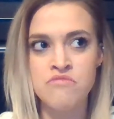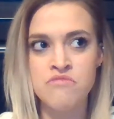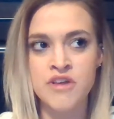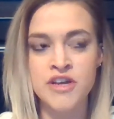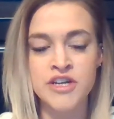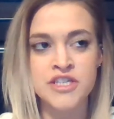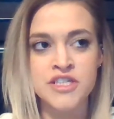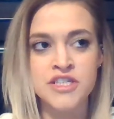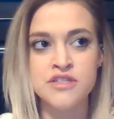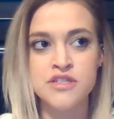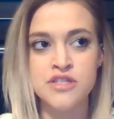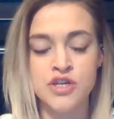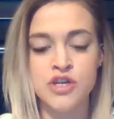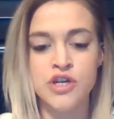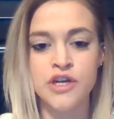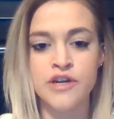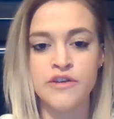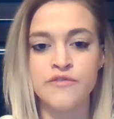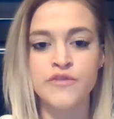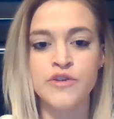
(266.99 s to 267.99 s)
their
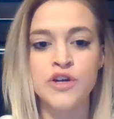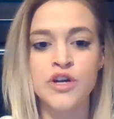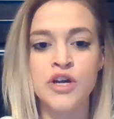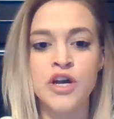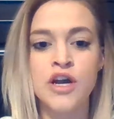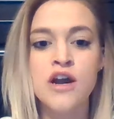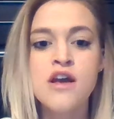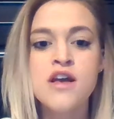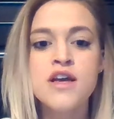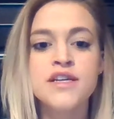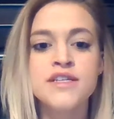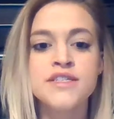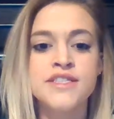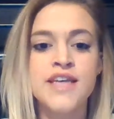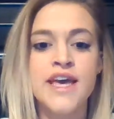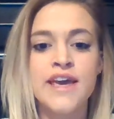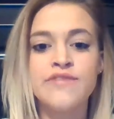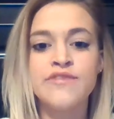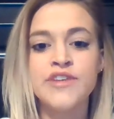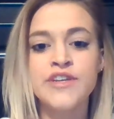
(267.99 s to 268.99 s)
concern for
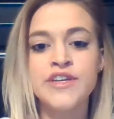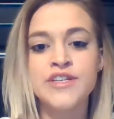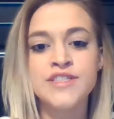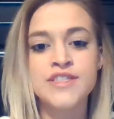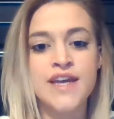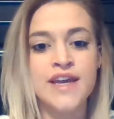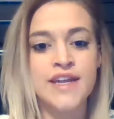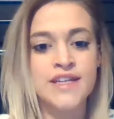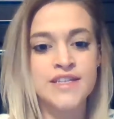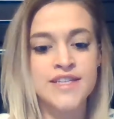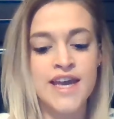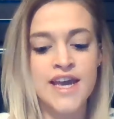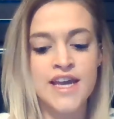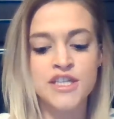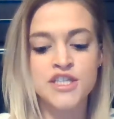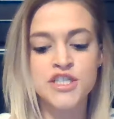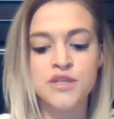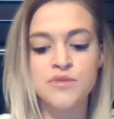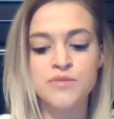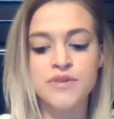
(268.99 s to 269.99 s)
safety or
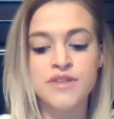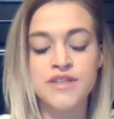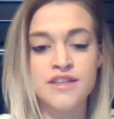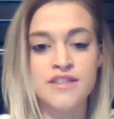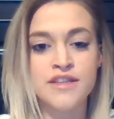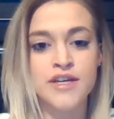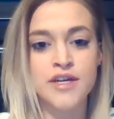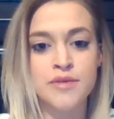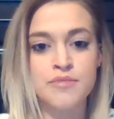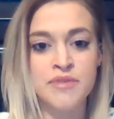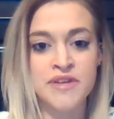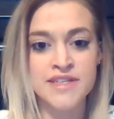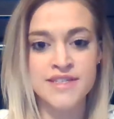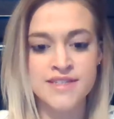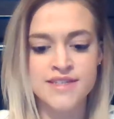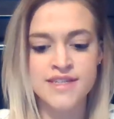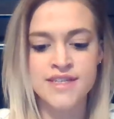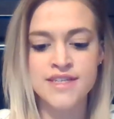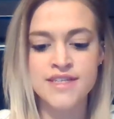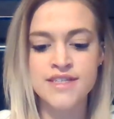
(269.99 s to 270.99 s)
sanitation within their
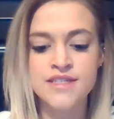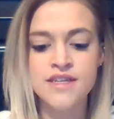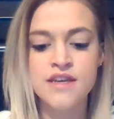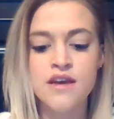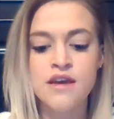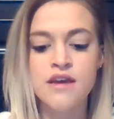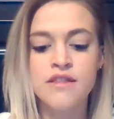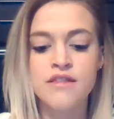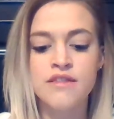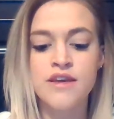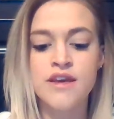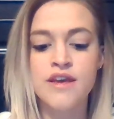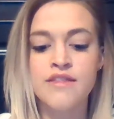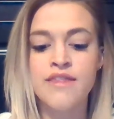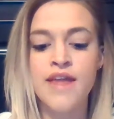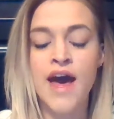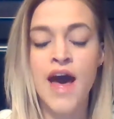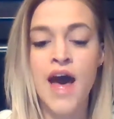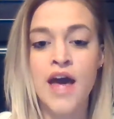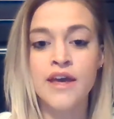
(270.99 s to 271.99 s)
business,
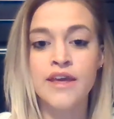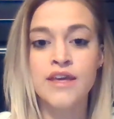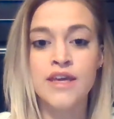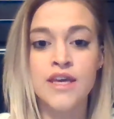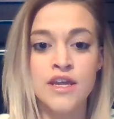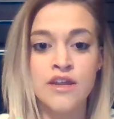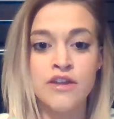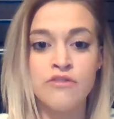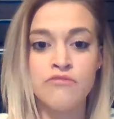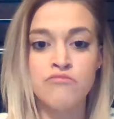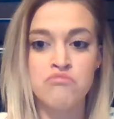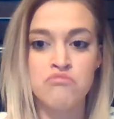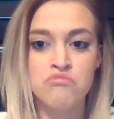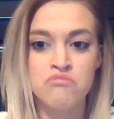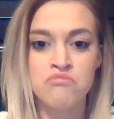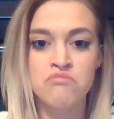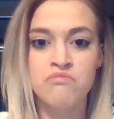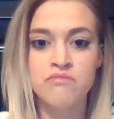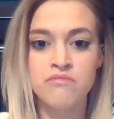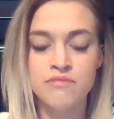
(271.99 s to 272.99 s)
then that
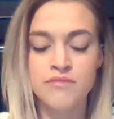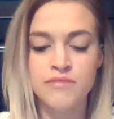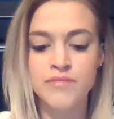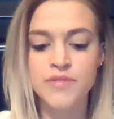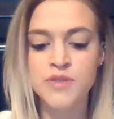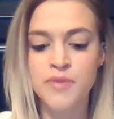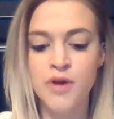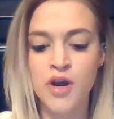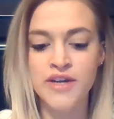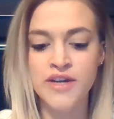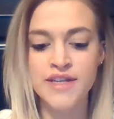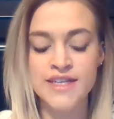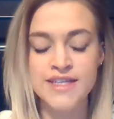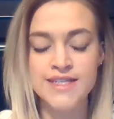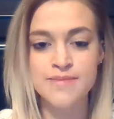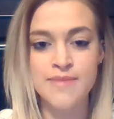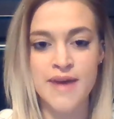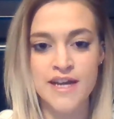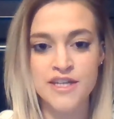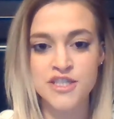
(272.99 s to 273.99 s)
can spark an
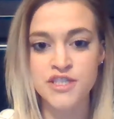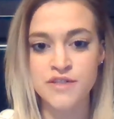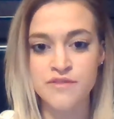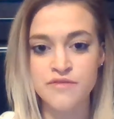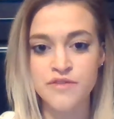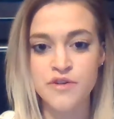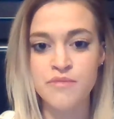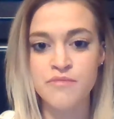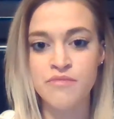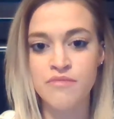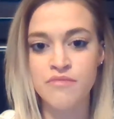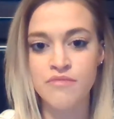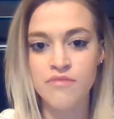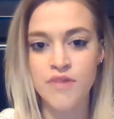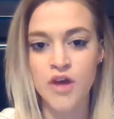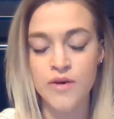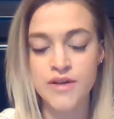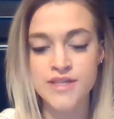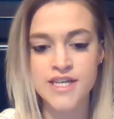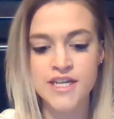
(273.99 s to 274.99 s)
inspection from
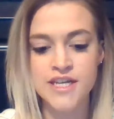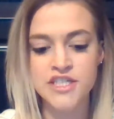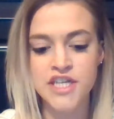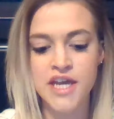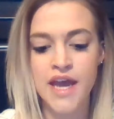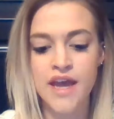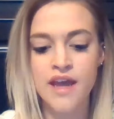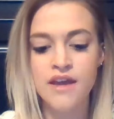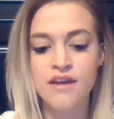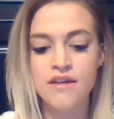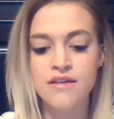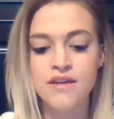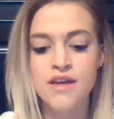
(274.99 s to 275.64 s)
OSHA.